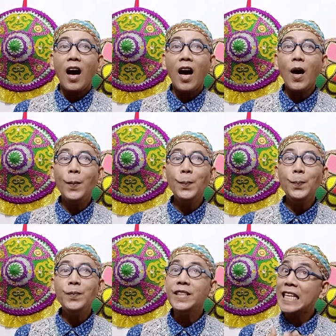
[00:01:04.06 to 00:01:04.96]

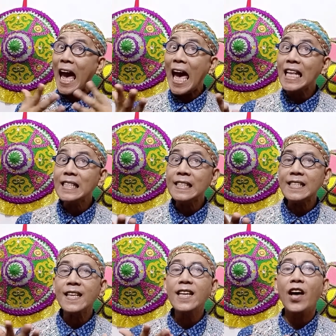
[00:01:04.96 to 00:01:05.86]
Dance
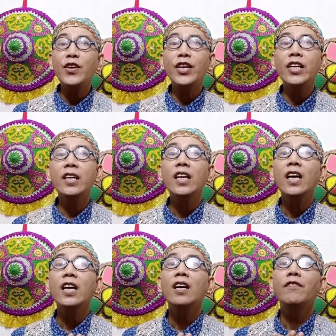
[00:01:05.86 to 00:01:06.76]
is another
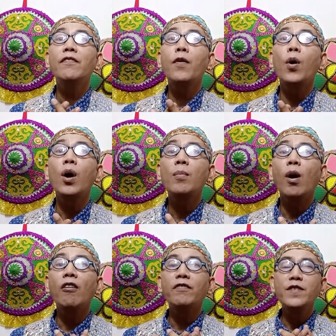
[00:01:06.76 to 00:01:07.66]
form
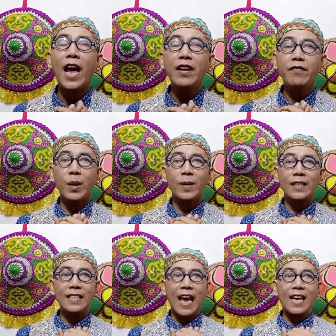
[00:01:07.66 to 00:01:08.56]
of
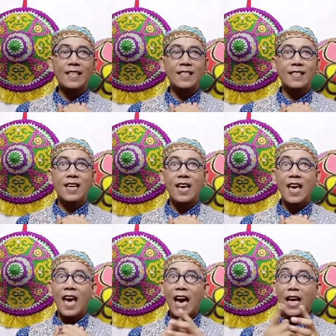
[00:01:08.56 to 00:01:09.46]
non-verbal text.
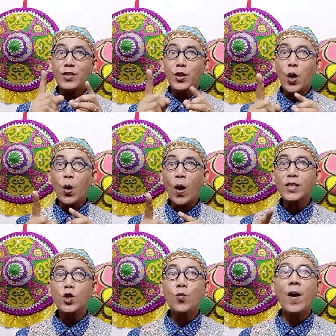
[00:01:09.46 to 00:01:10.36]
And you know, as
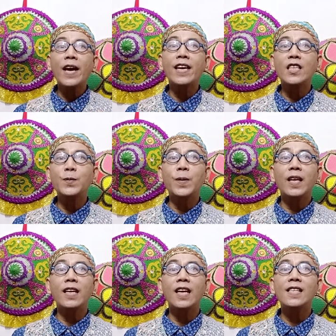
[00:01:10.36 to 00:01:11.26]
to my
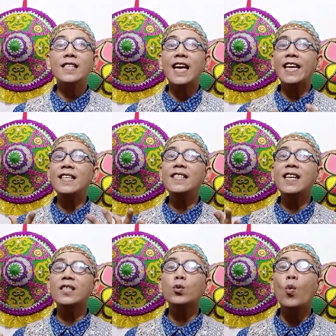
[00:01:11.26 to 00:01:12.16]
experience, the
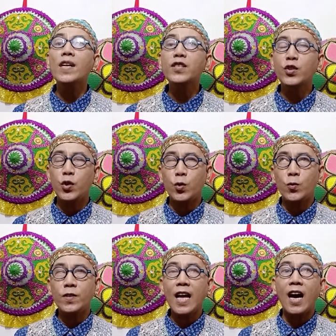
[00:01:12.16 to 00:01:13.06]
easiest ones to
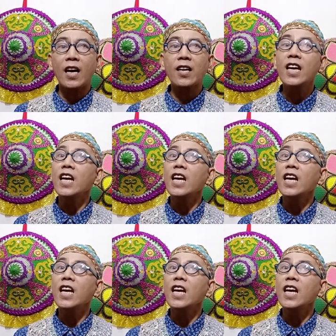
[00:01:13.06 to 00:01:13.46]
use are